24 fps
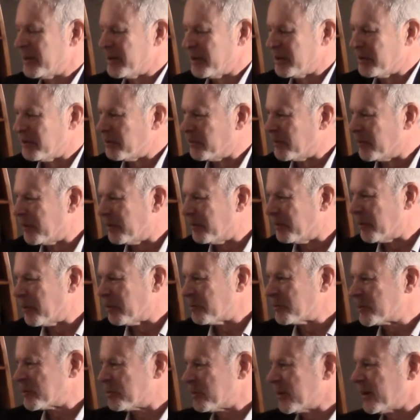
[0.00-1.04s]
What
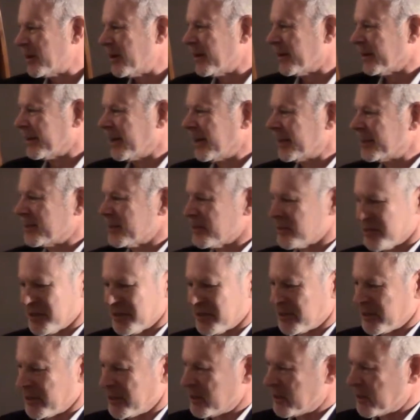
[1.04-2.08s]
was behind that
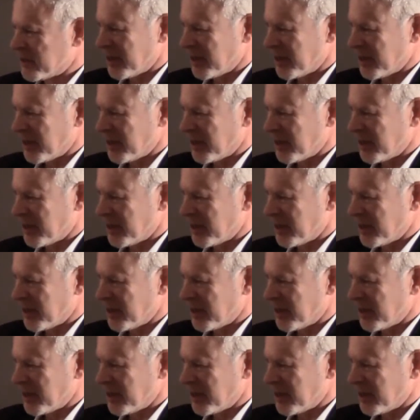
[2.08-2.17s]
decision?